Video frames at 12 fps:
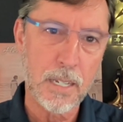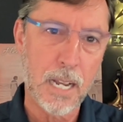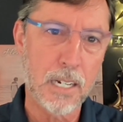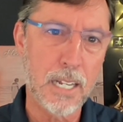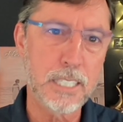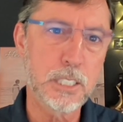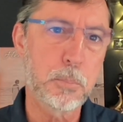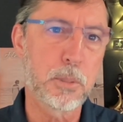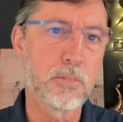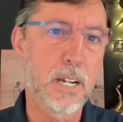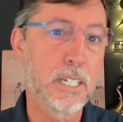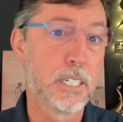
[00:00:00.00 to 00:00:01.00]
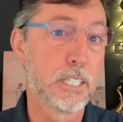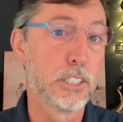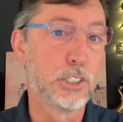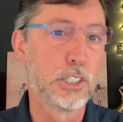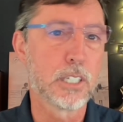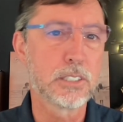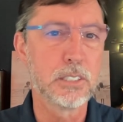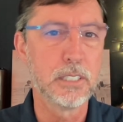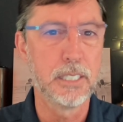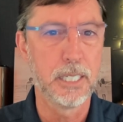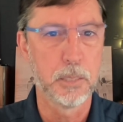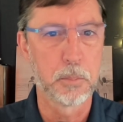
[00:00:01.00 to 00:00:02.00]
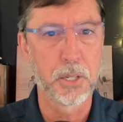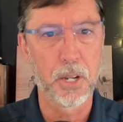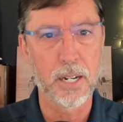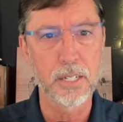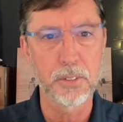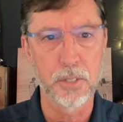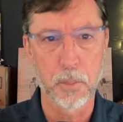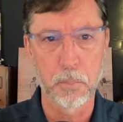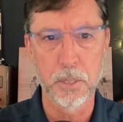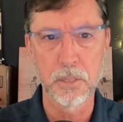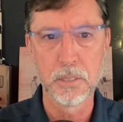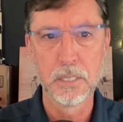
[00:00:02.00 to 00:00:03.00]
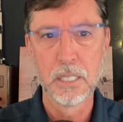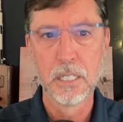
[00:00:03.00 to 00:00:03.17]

I like to provide an adjusted EBITDA number,